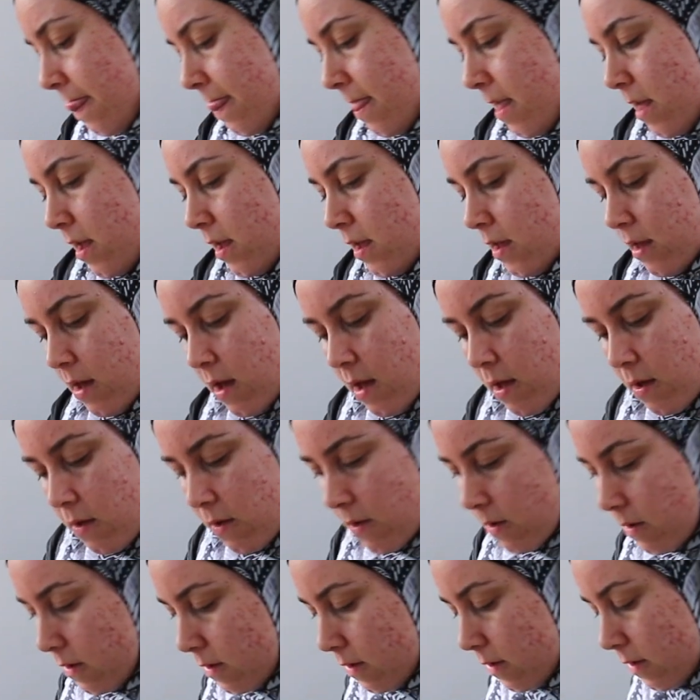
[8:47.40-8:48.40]
There you go.
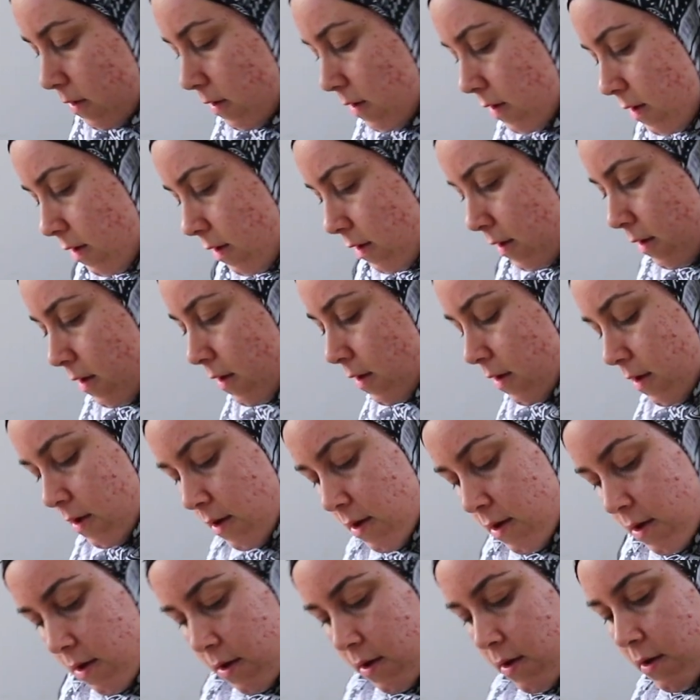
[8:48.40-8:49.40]

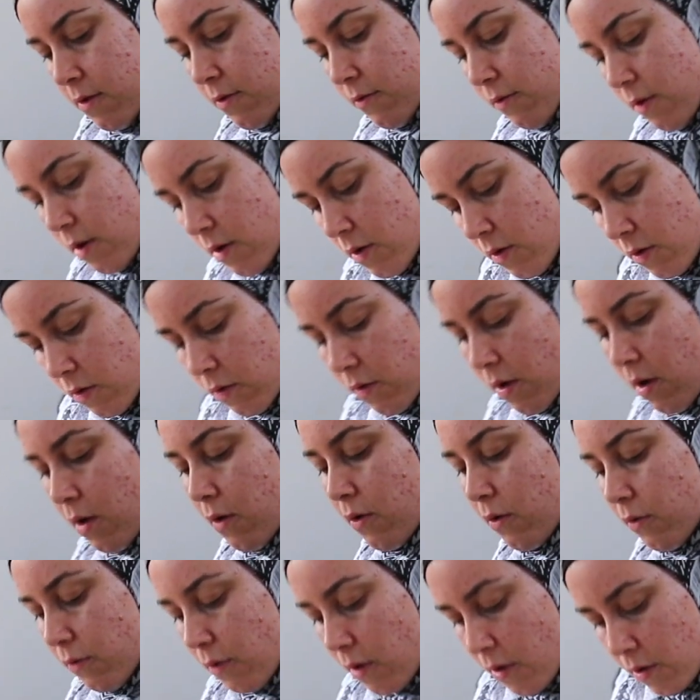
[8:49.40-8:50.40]
Roll,
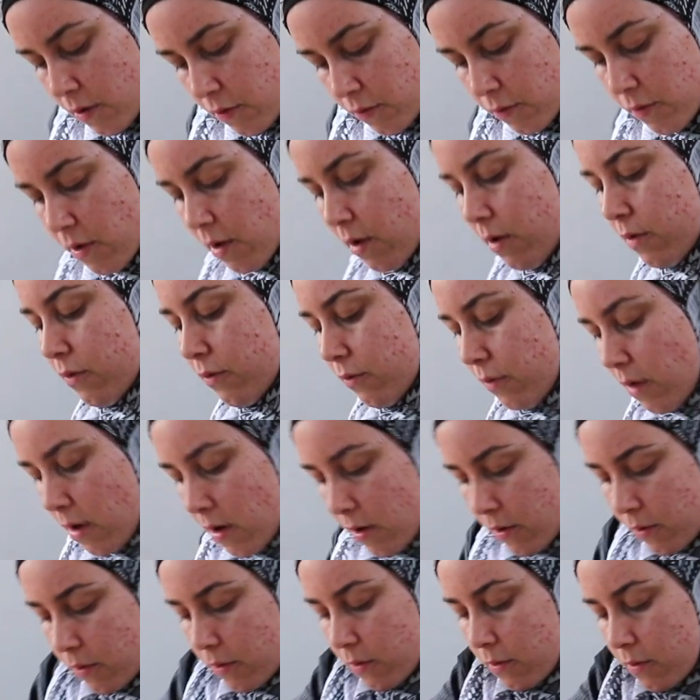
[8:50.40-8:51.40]
roll, roll, roll,
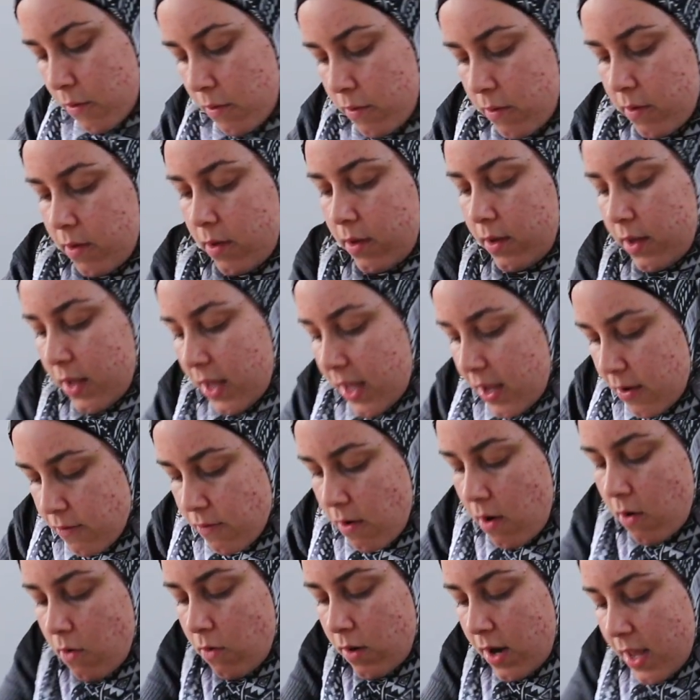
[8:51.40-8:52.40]
roll. Keep
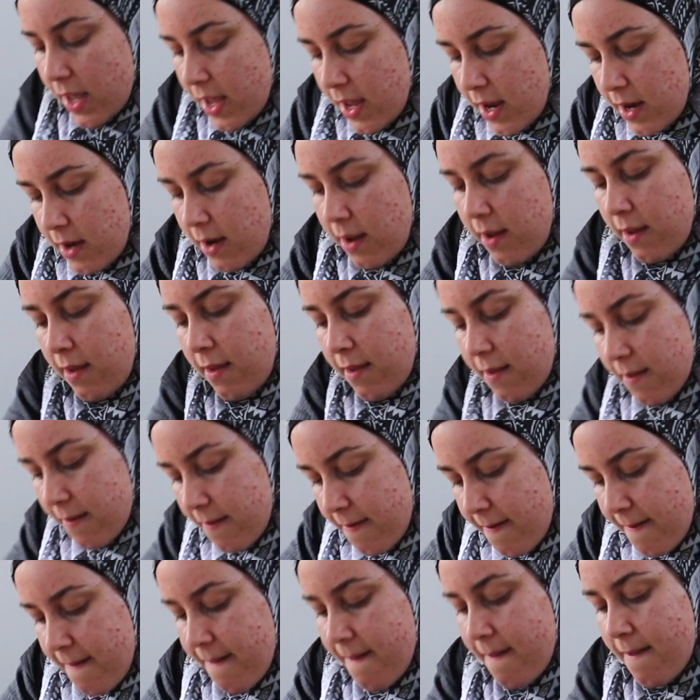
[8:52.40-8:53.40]
rolling.
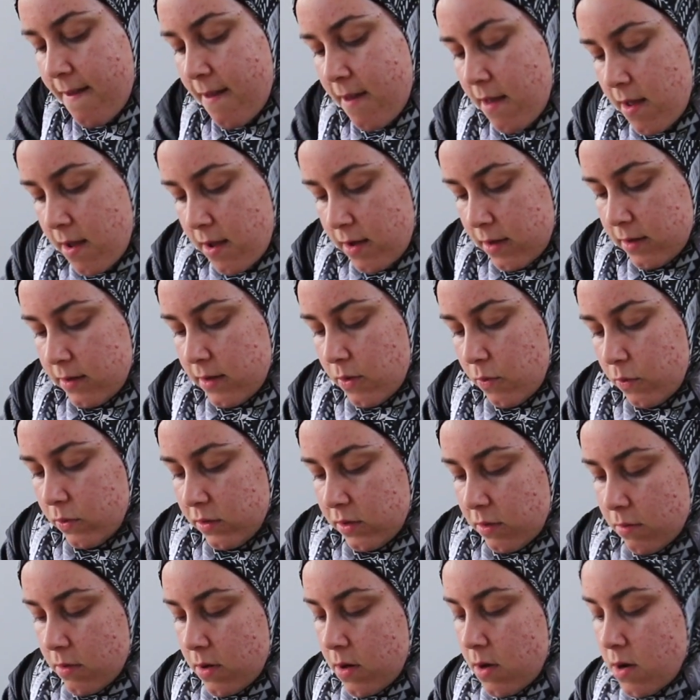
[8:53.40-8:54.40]
So we
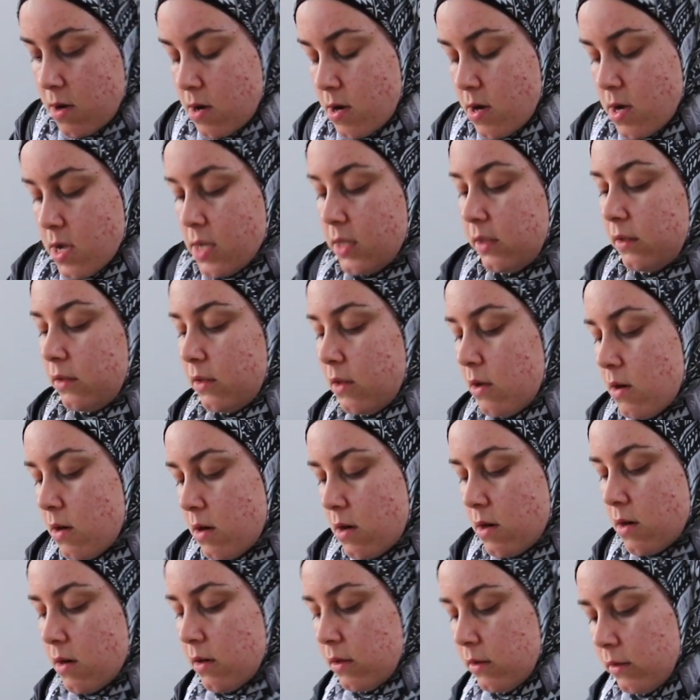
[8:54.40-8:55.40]
want some nice
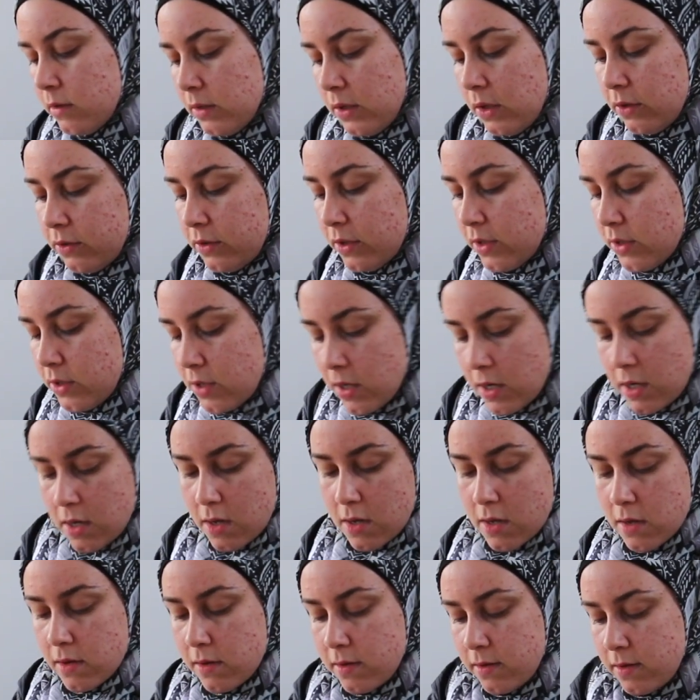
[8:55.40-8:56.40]
long
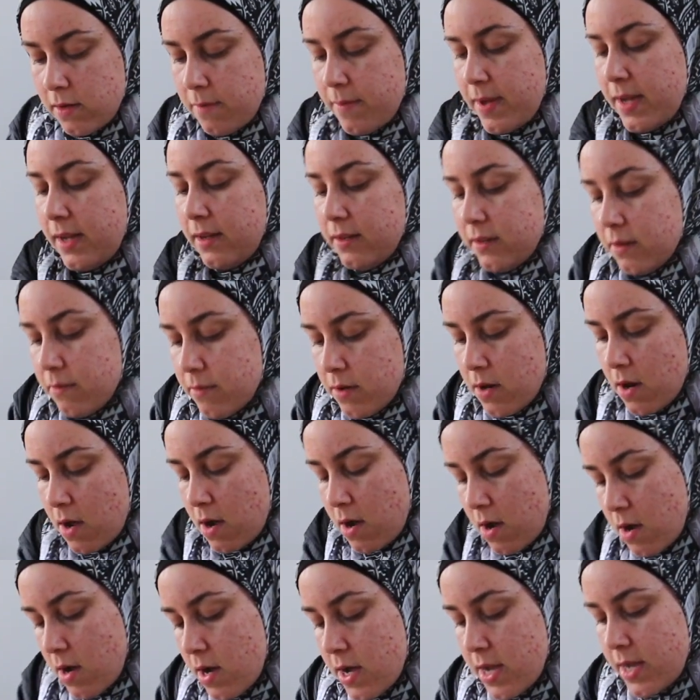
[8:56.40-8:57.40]
sausages to make some
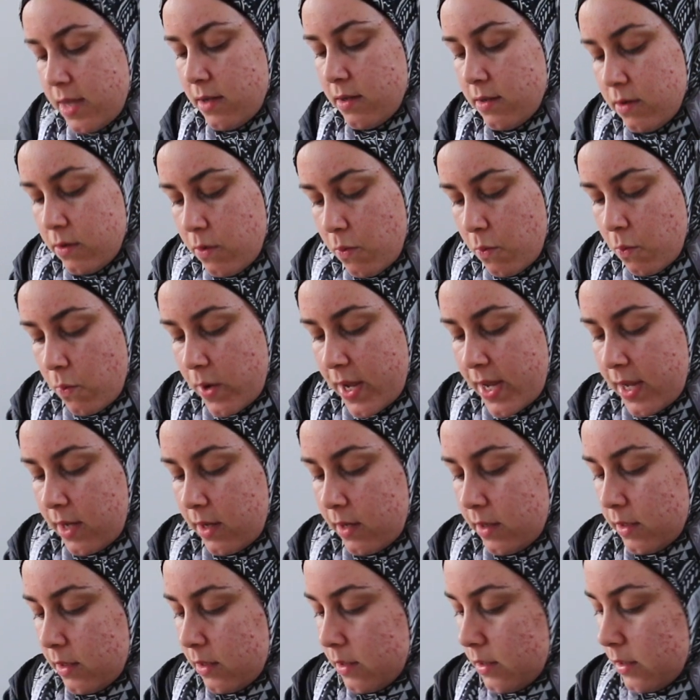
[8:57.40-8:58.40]
nice
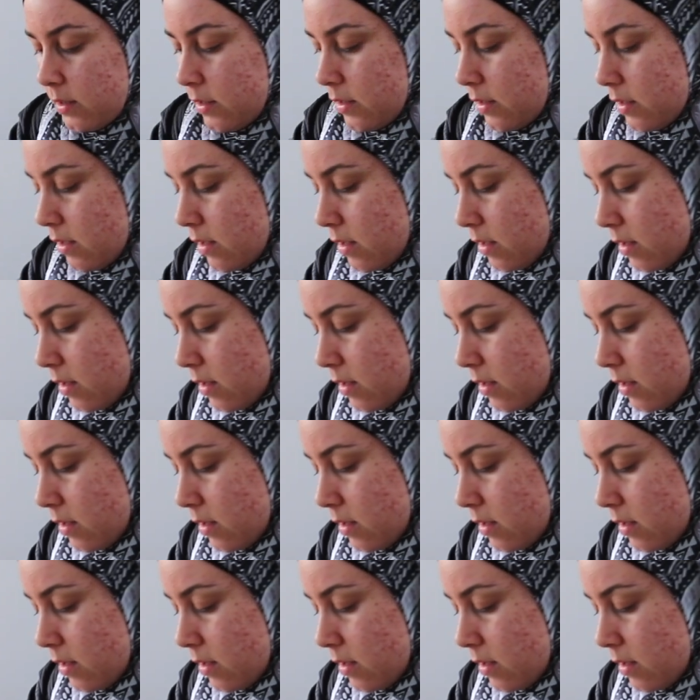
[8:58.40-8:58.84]
wings.